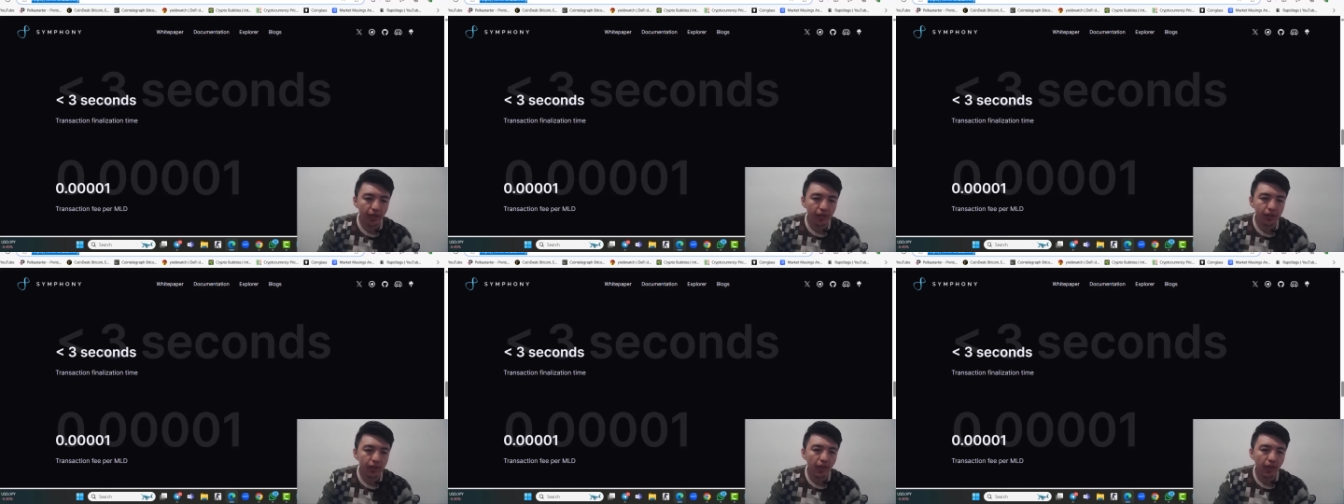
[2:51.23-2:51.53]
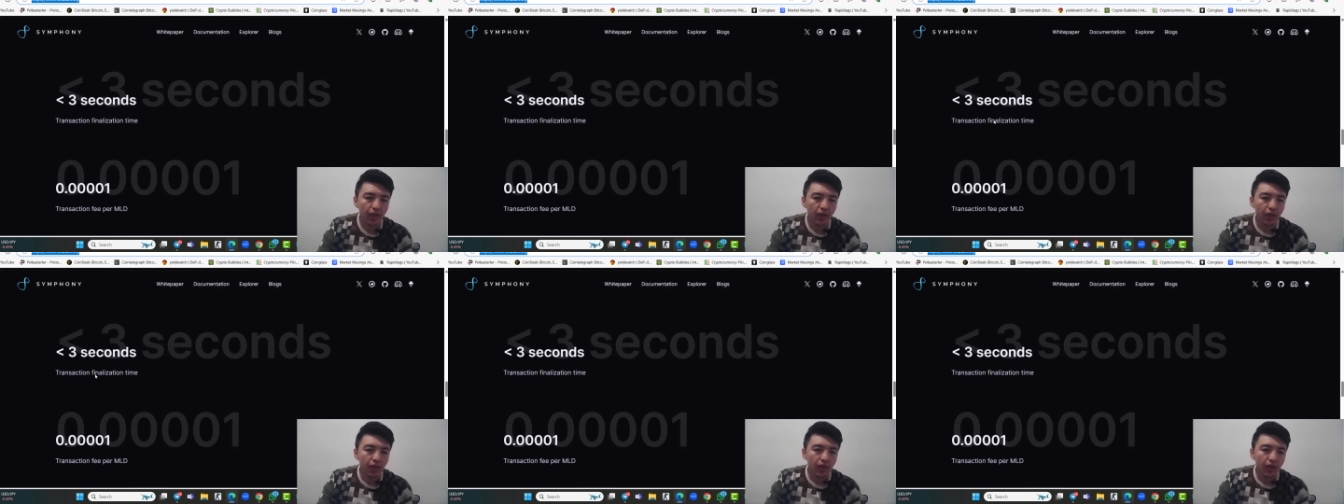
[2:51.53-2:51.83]

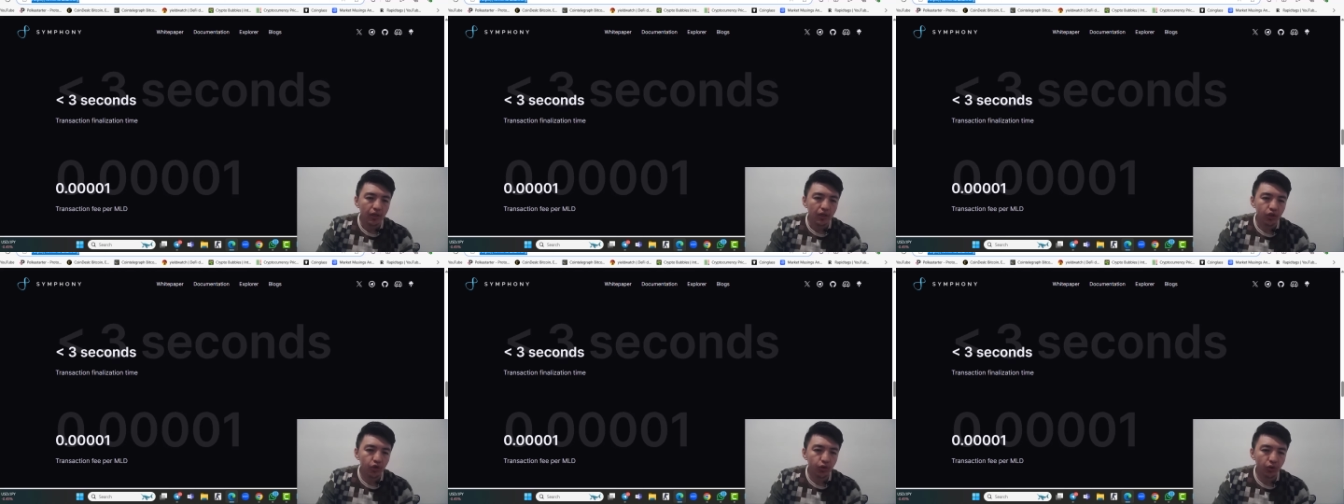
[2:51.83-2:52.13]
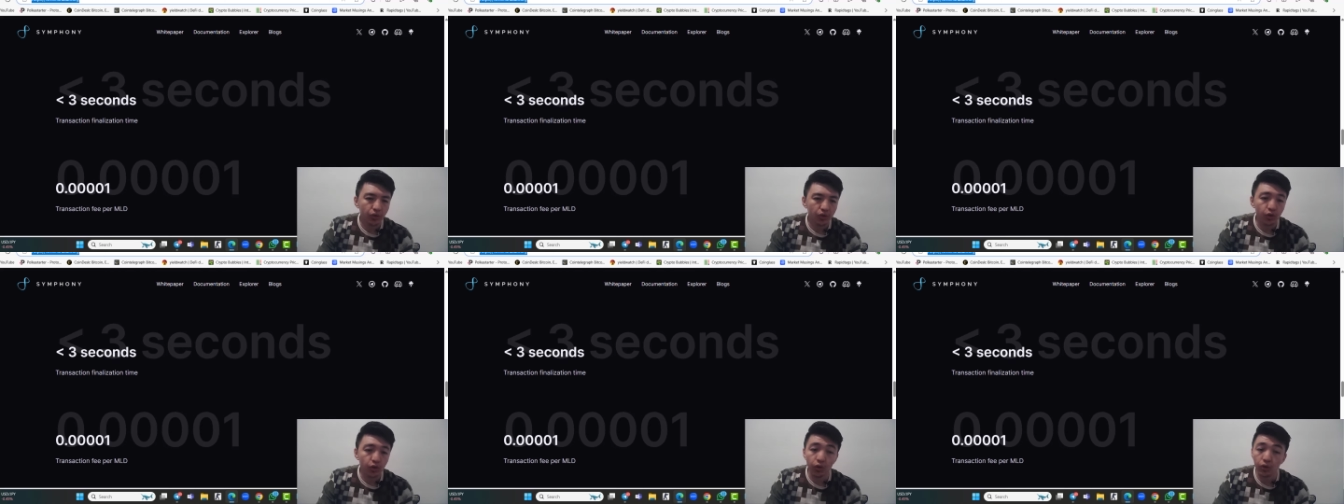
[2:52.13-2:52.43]
So
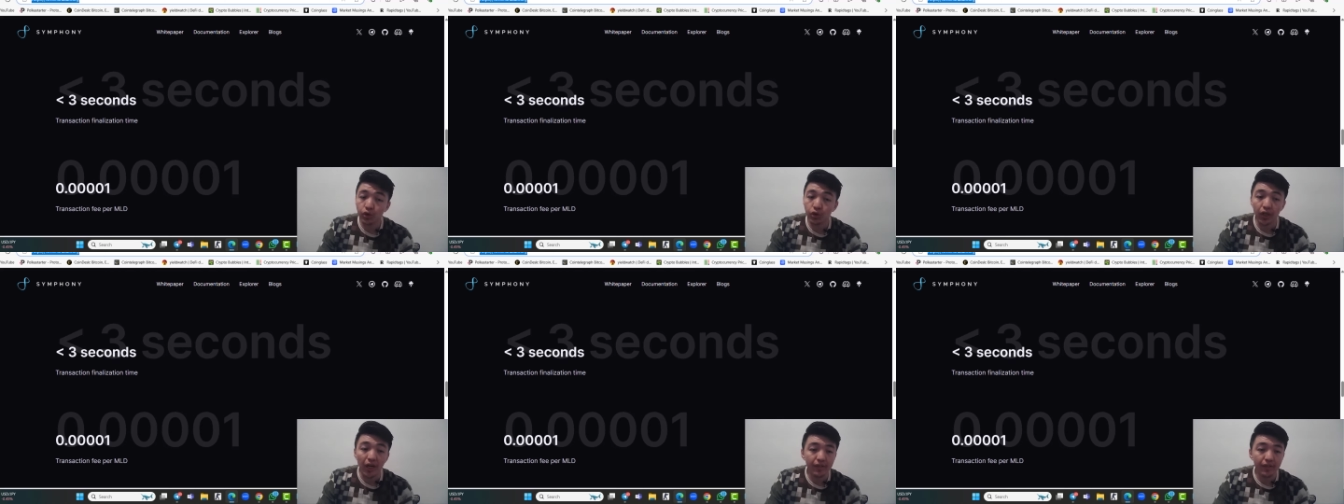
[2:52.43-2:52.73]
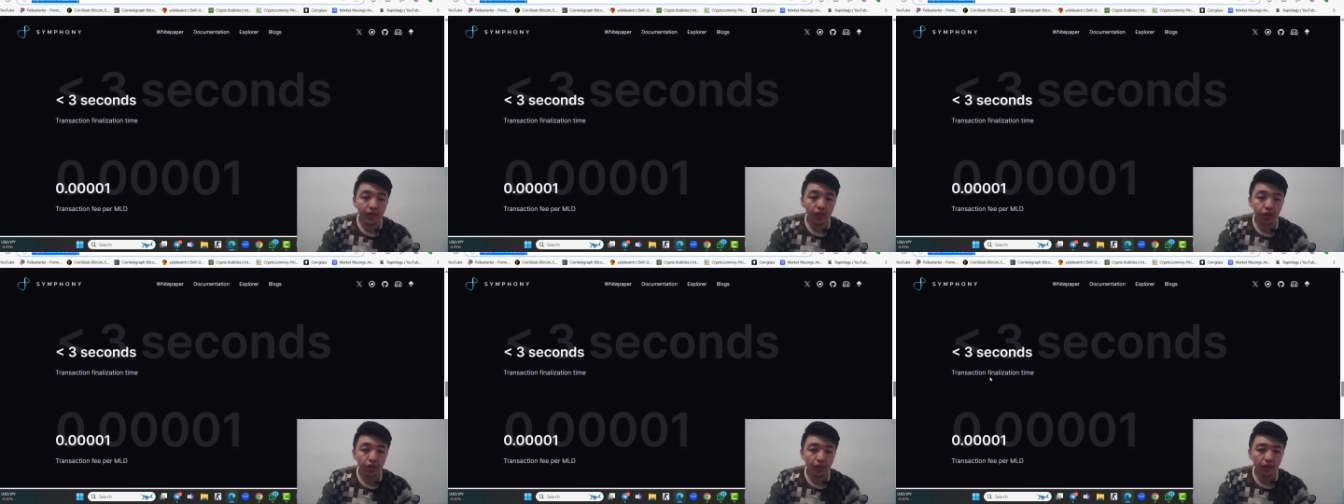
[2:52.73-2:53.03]
transaction
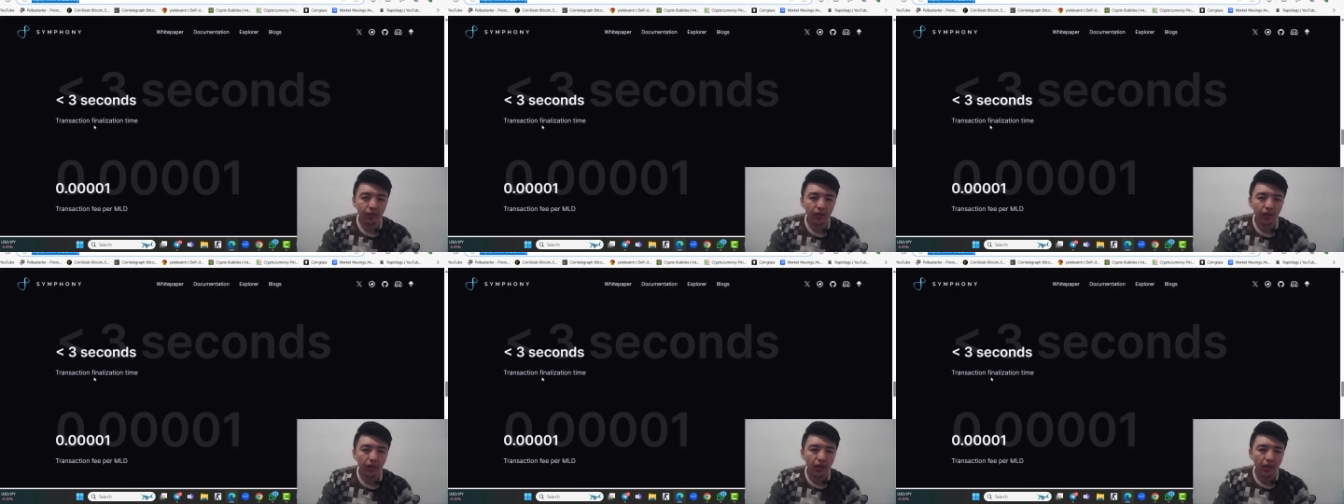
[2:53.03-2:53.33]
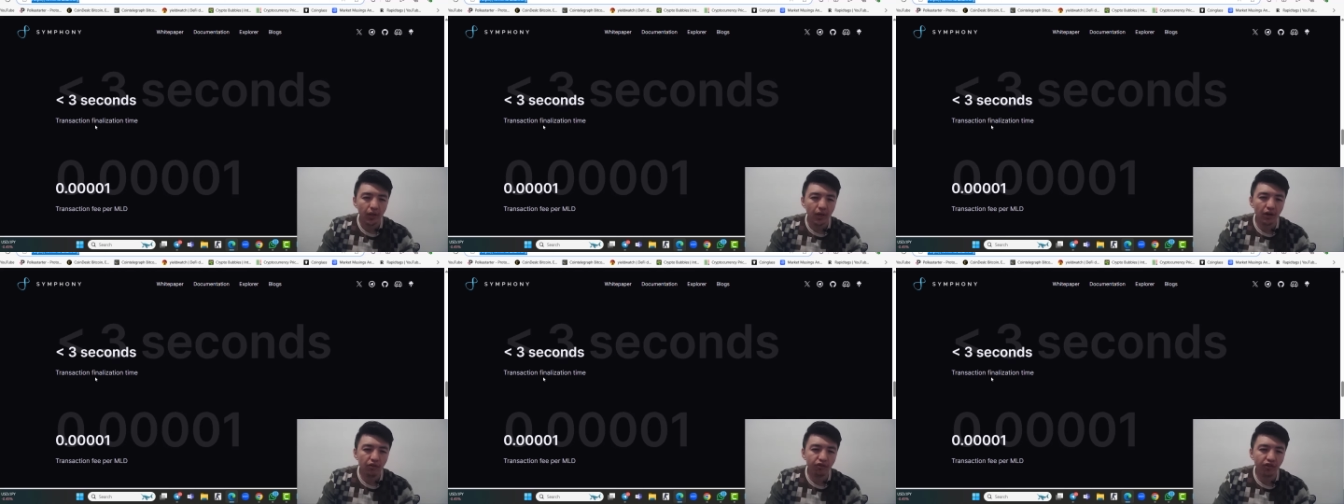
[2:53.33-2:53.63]
uh,
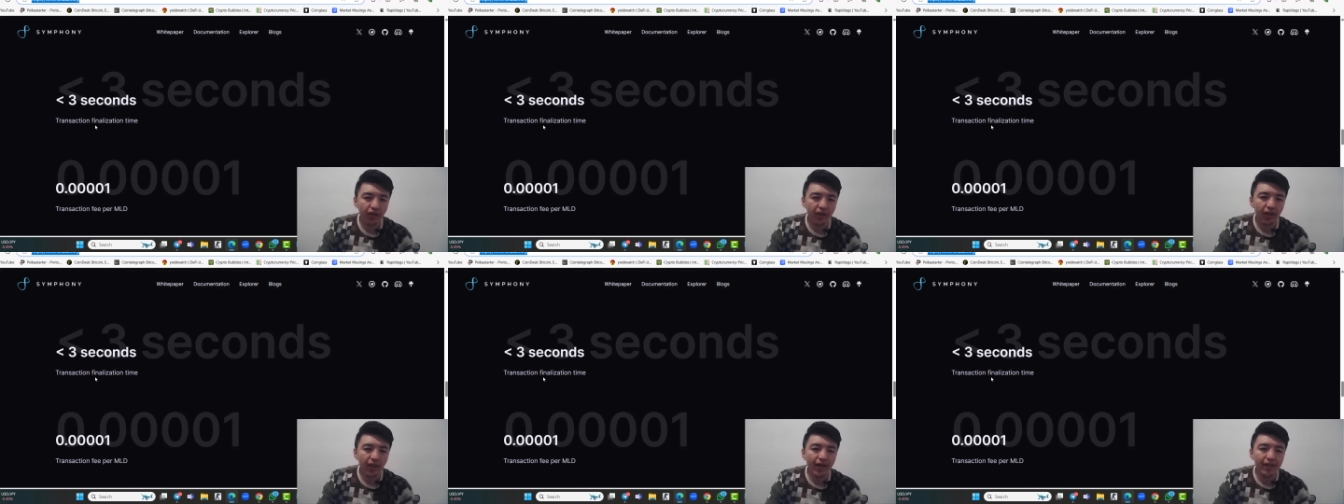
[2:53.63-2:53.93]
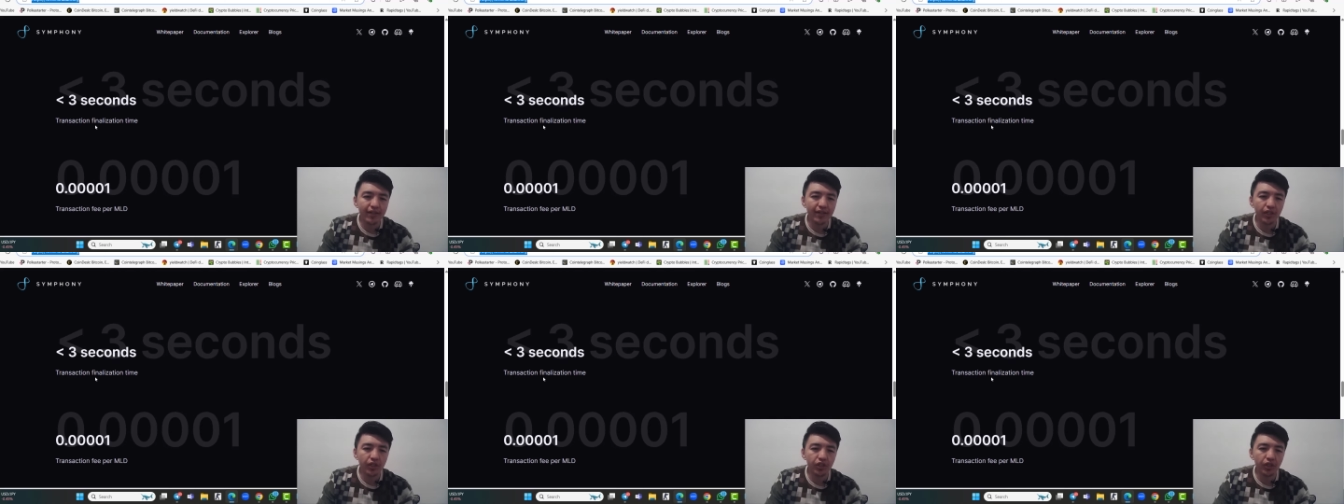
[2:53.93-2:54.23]
finalization
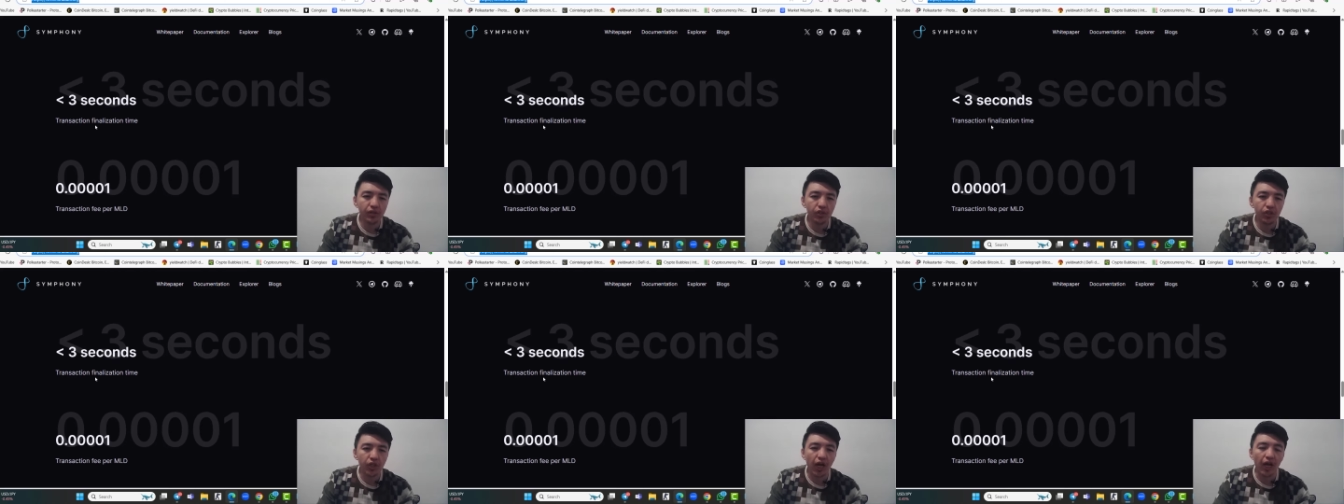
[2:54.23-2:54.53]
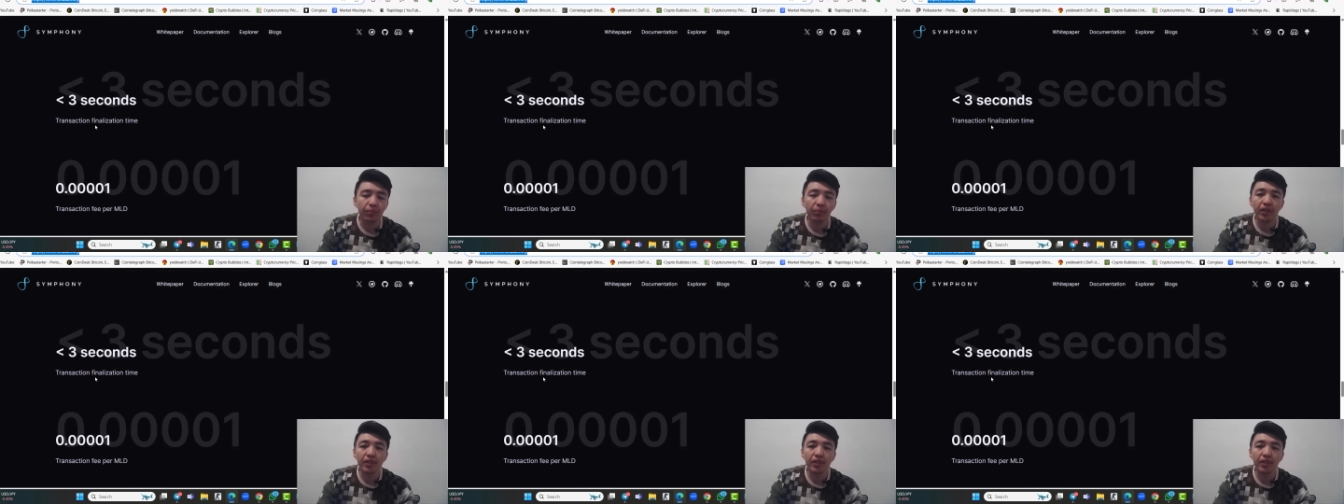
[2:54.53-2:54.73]
time is 3